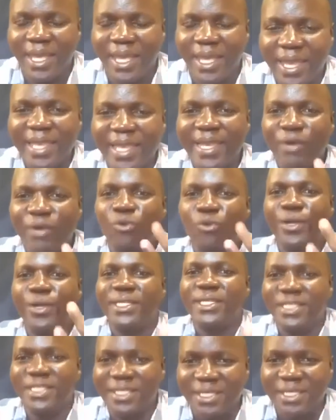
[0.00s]
and
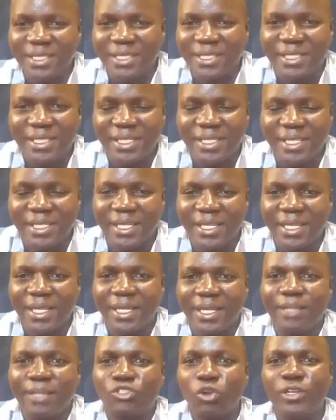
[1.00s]
liquid,
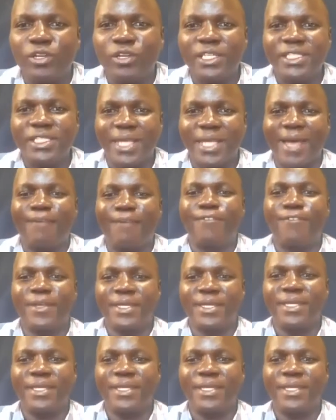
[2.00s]
solids are